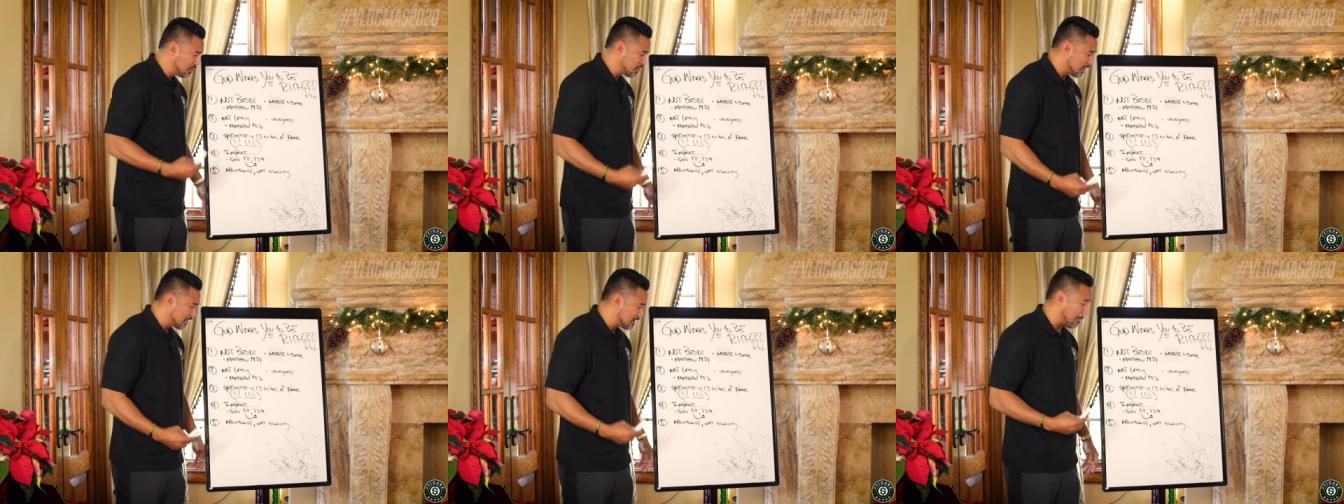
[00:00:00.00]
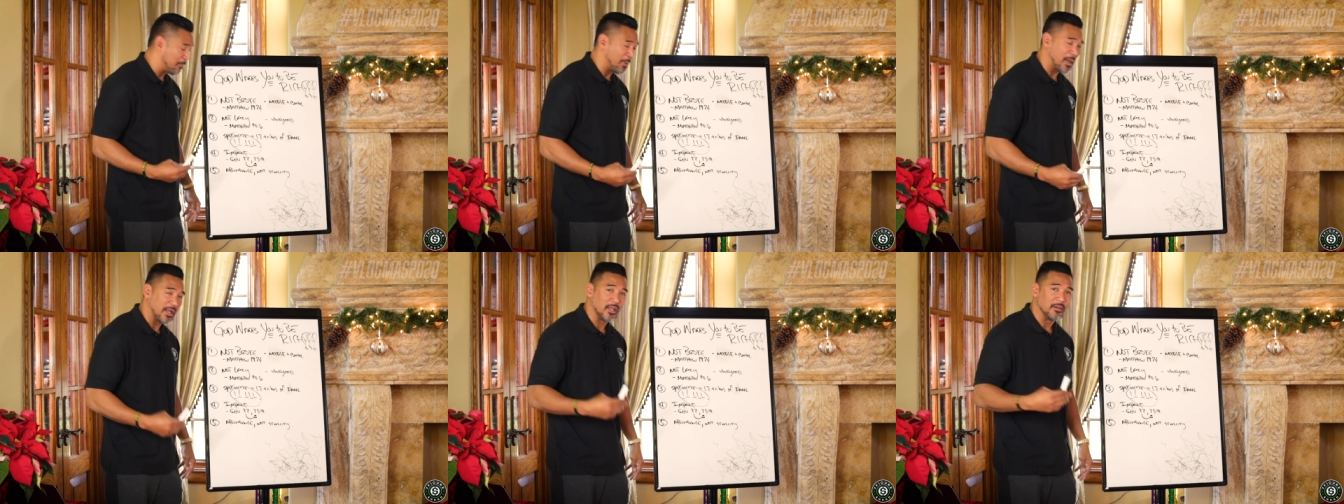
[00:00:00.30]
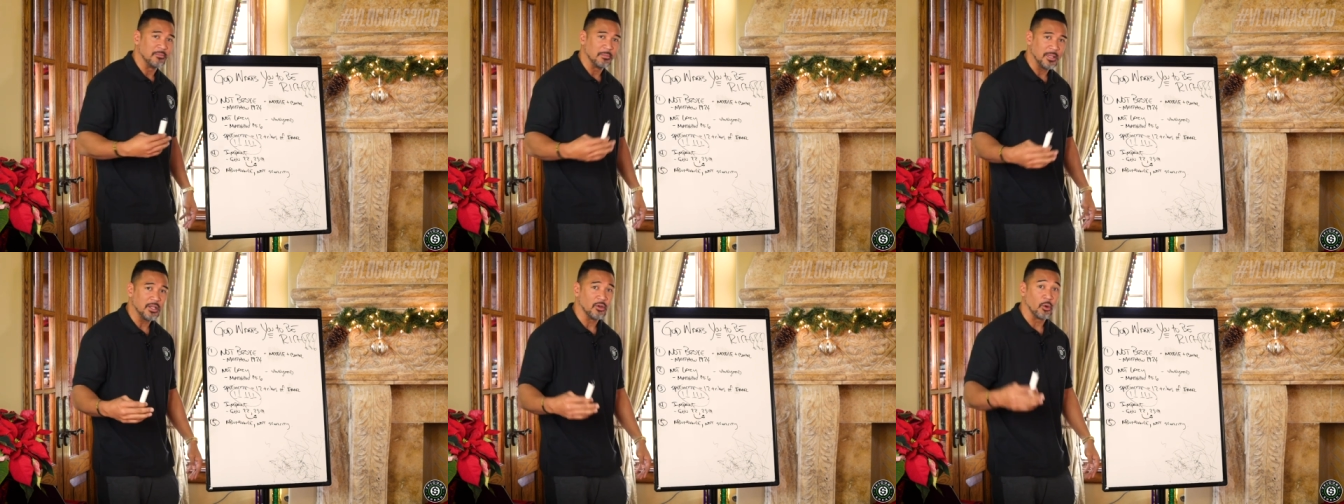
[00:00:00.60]
Don't just
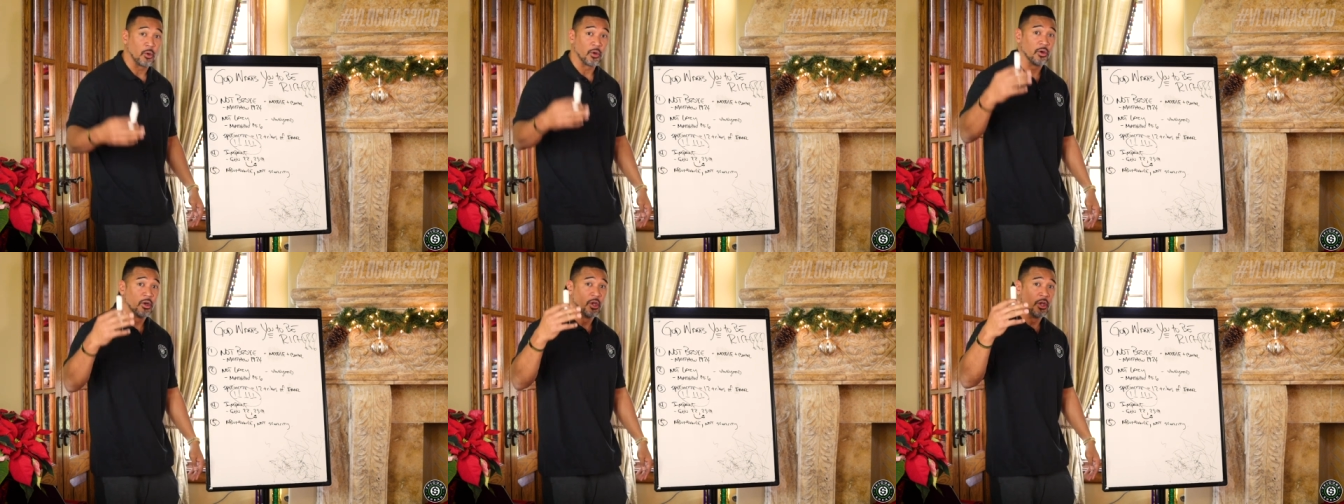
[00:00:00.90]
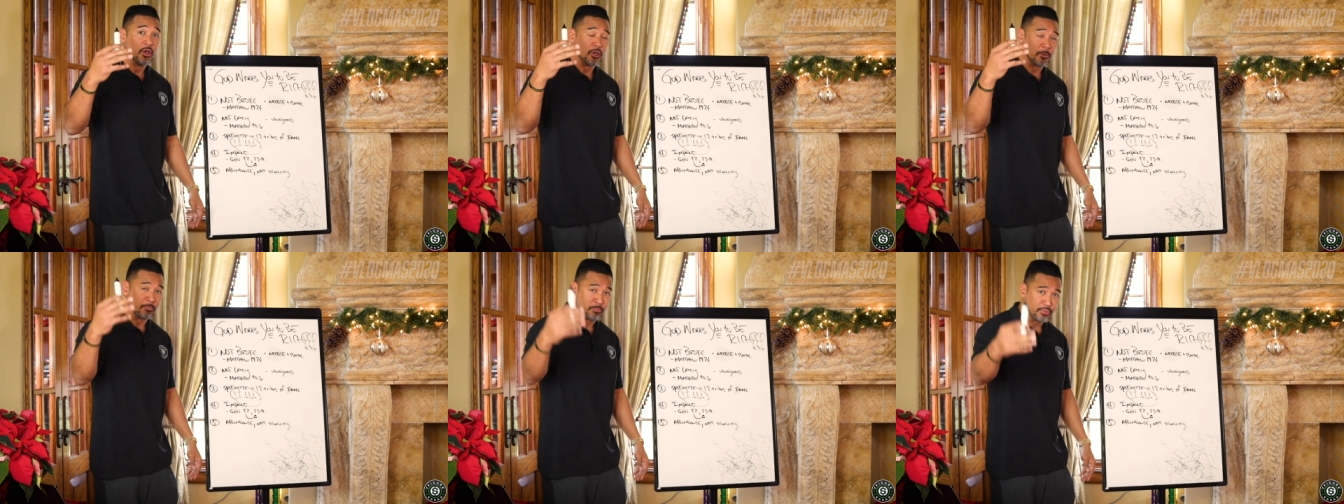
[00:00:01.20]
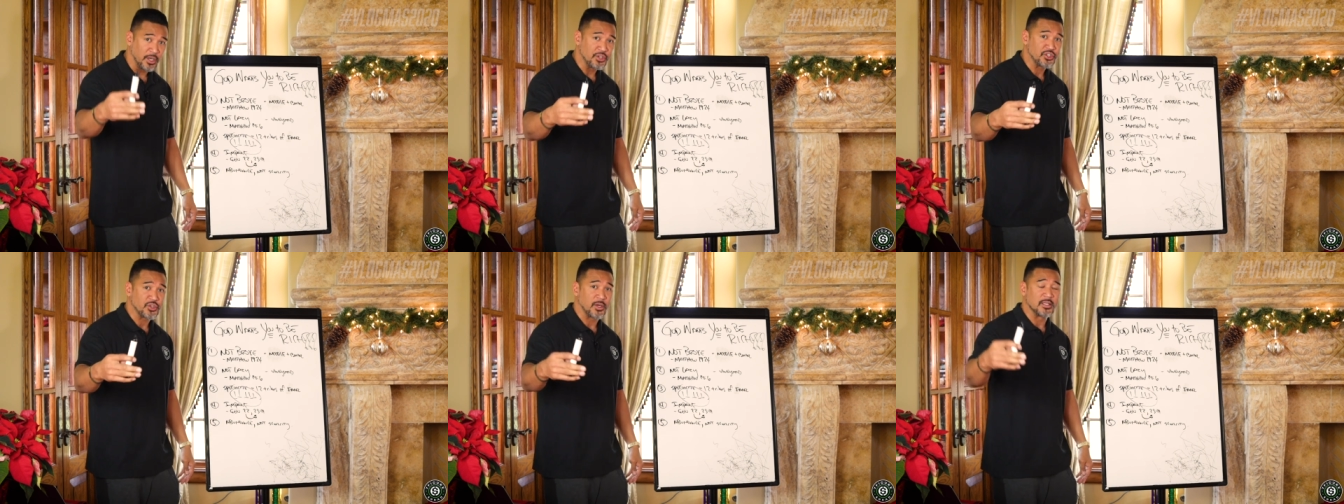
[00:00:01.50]
depend on me or
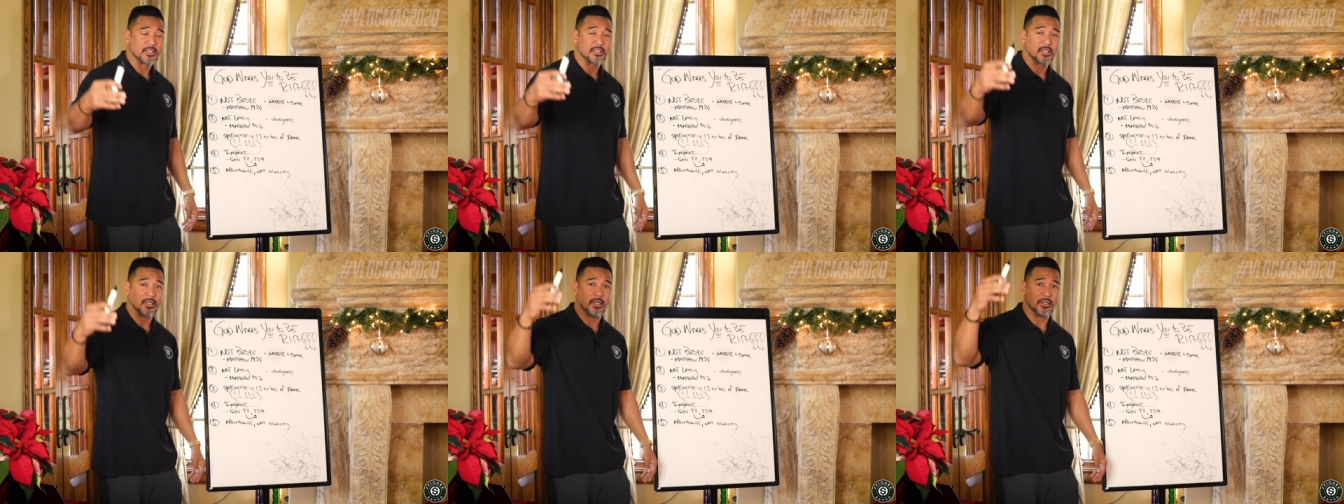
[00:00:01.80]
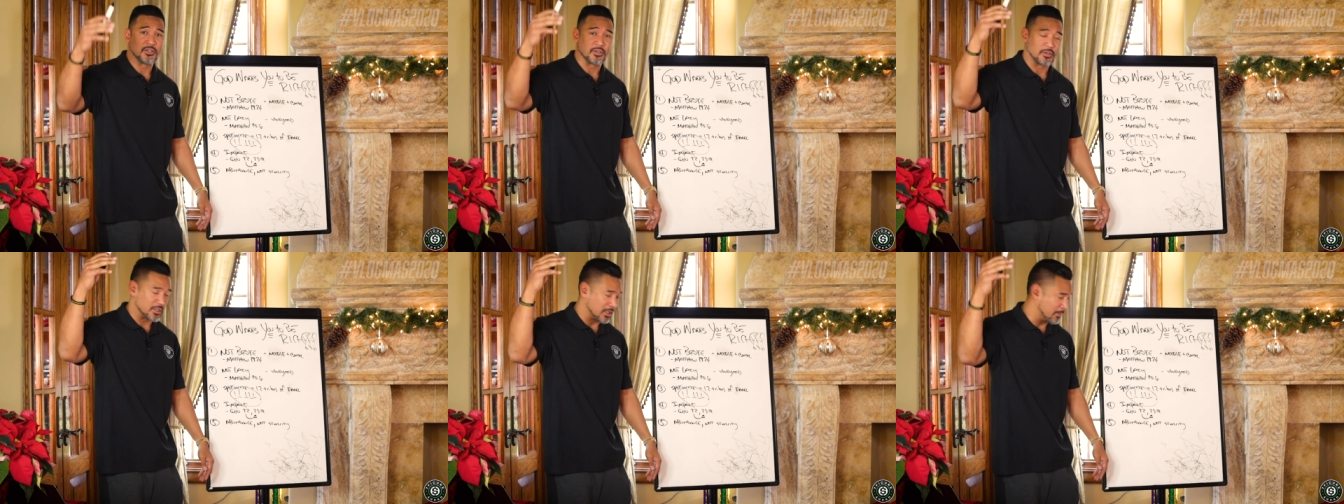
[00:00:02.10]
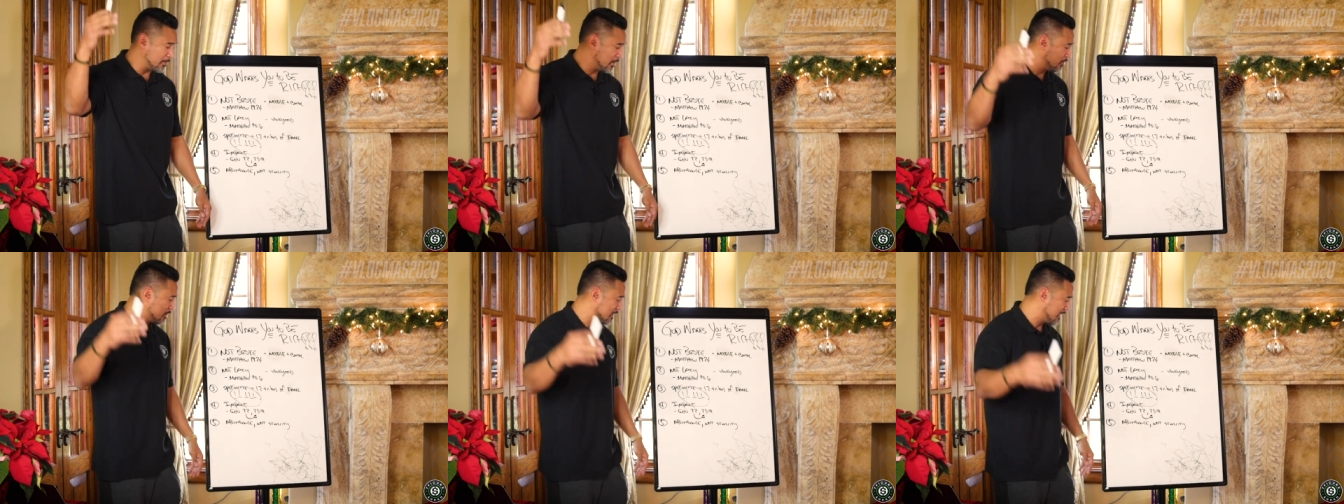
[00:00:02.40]
your preacher on Sundays
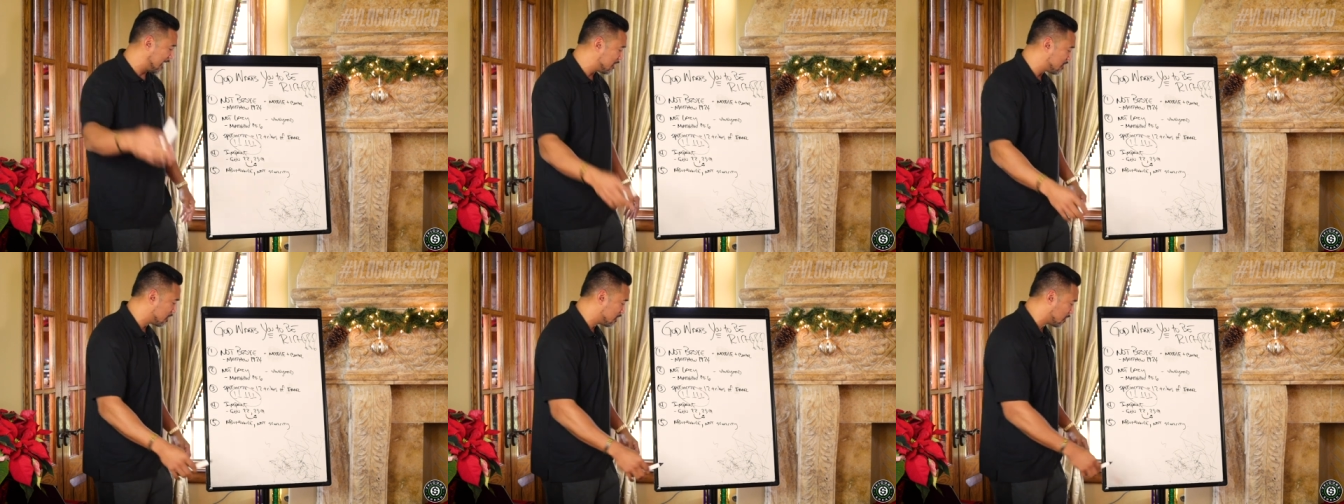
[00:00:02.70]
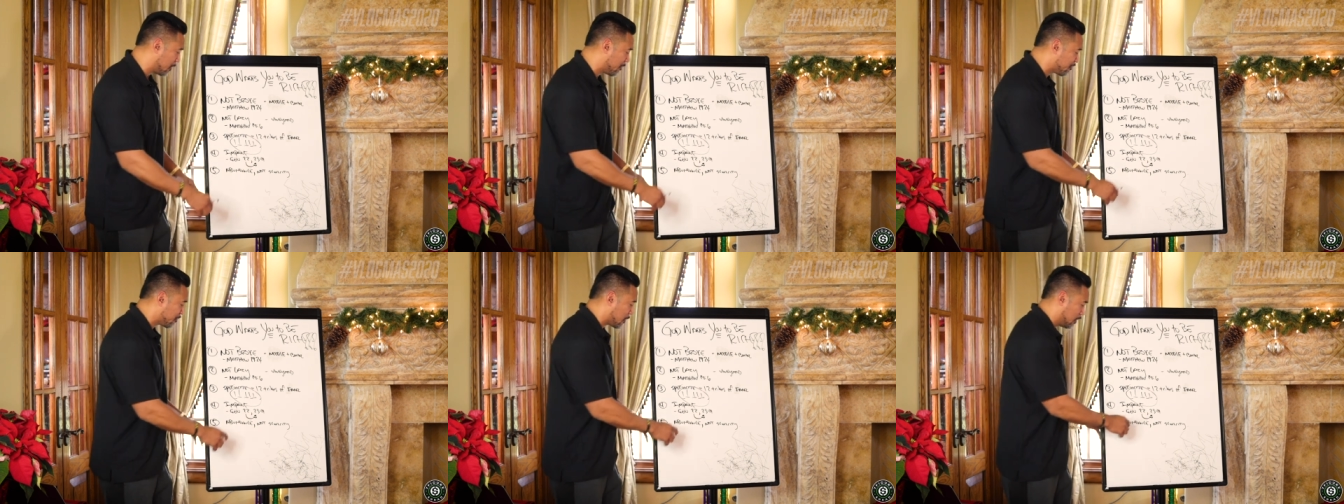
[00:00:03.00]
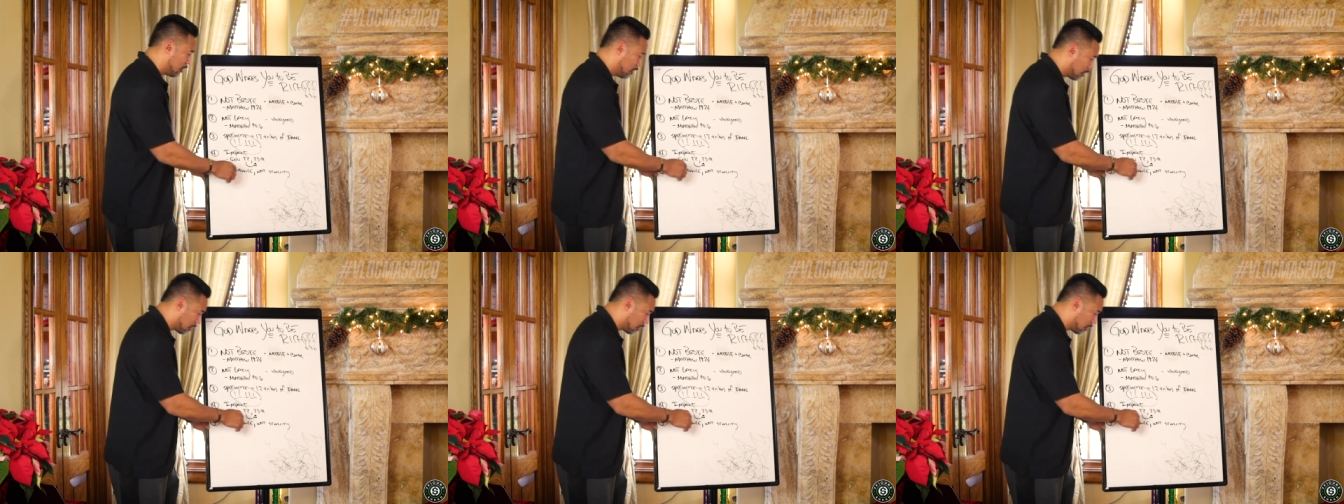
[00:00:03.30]
or someone who teaches you.